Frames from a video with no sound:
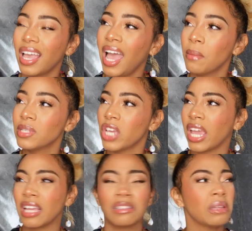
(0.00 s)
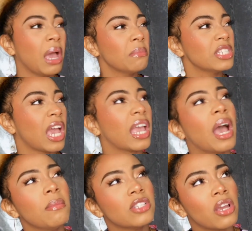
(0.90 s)
hamajang.
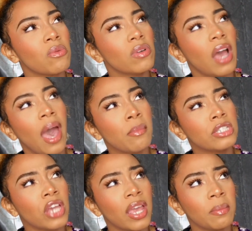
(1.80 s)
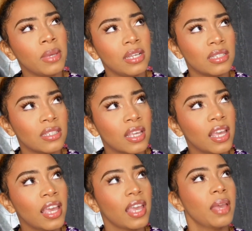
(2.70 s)
What hamajang means?
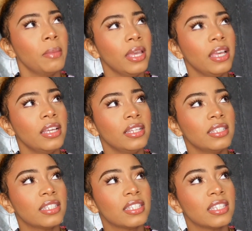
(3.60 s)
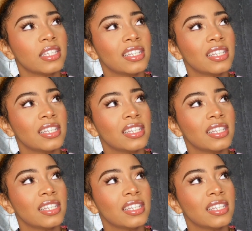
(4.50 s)
It means